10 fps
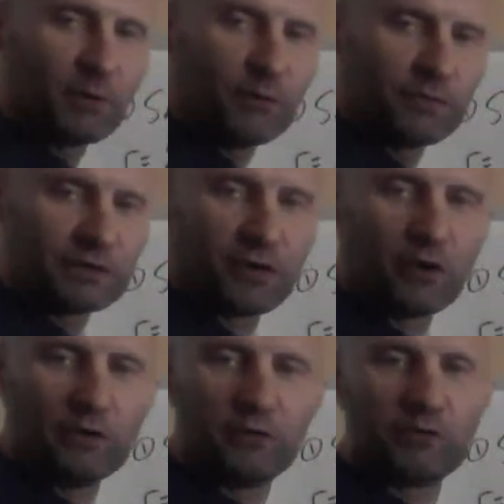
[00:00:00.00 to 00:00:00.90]
perfect
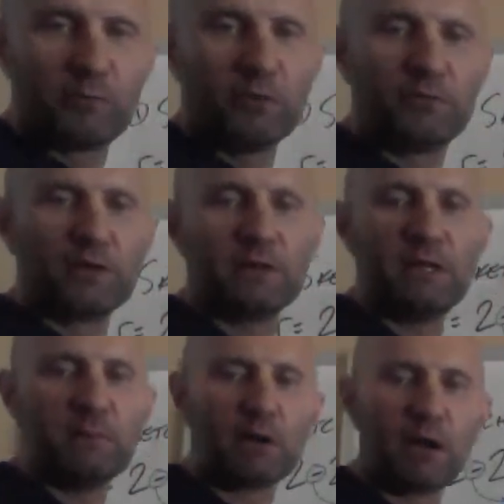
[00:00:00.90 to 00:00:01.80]
heart or the perfect
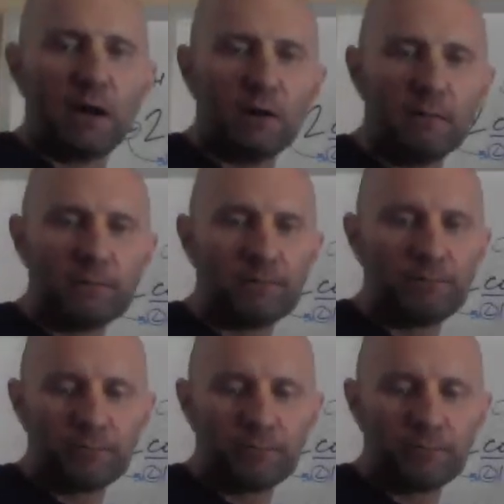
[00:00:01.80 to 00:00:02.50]
lemicon.